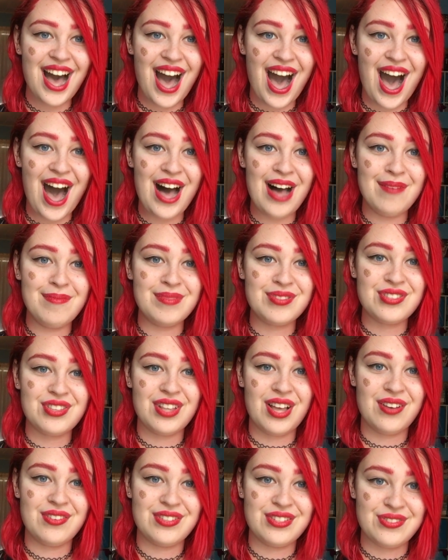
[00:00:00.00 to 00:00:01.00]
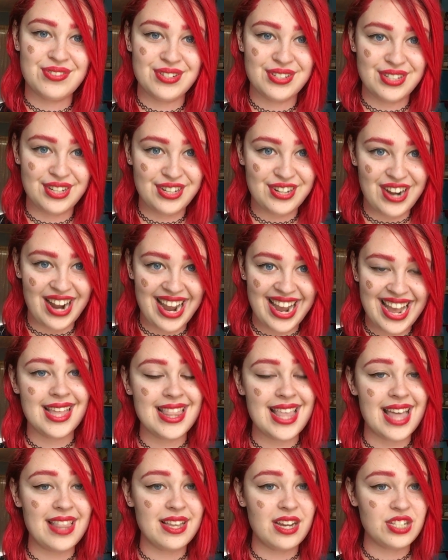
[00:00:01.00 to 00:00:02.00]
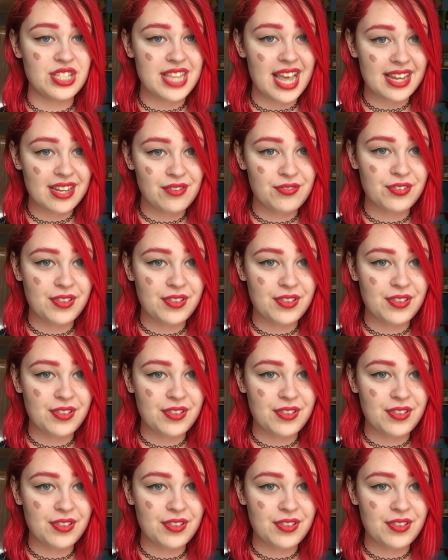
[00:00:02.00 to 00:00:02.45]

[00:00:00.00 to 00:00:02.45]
Um, so that was really great. And then our second